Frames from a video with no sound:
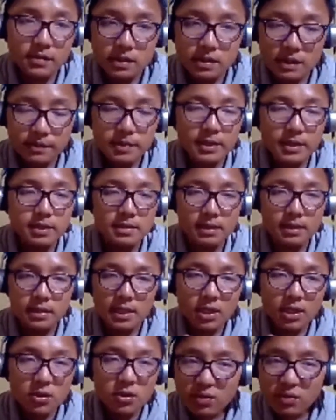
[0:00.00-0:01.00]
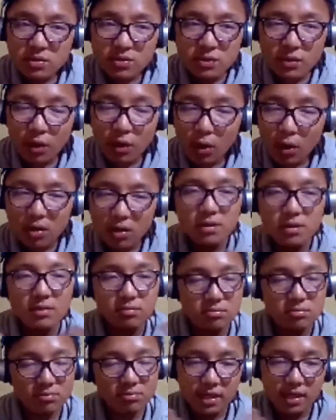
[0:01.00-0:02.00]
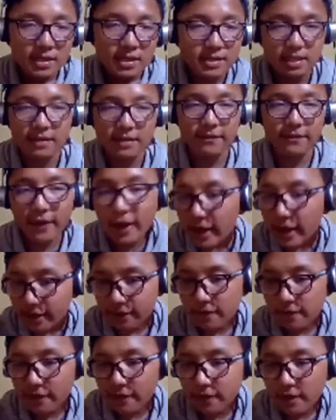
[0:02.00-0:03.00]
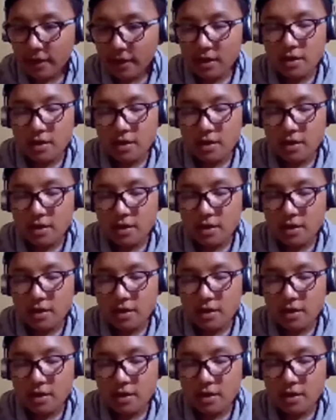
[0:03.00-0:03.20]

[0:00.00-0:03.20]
sonum is equal to or less than 5.